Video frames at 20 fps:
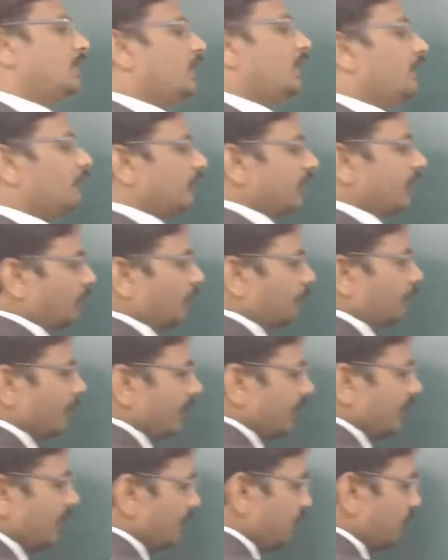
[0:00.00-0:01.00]
if I
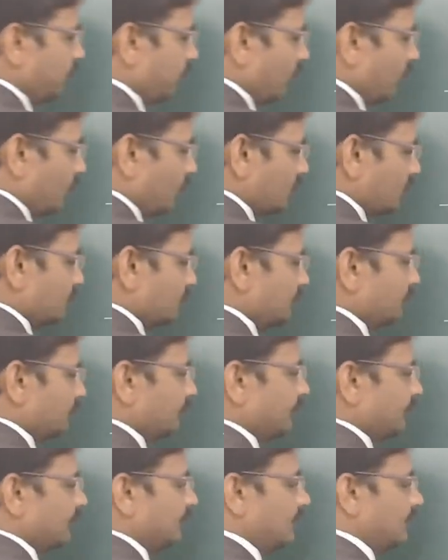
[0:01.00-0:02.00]
apply a force,
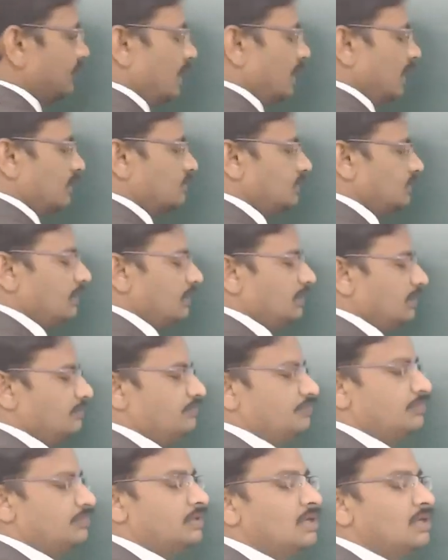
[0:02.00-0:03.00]
then
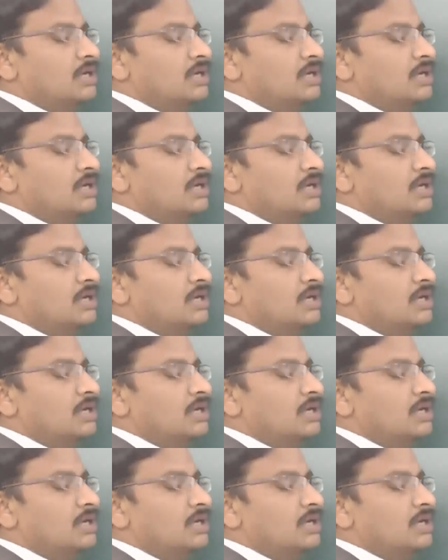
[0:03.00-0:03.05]
actually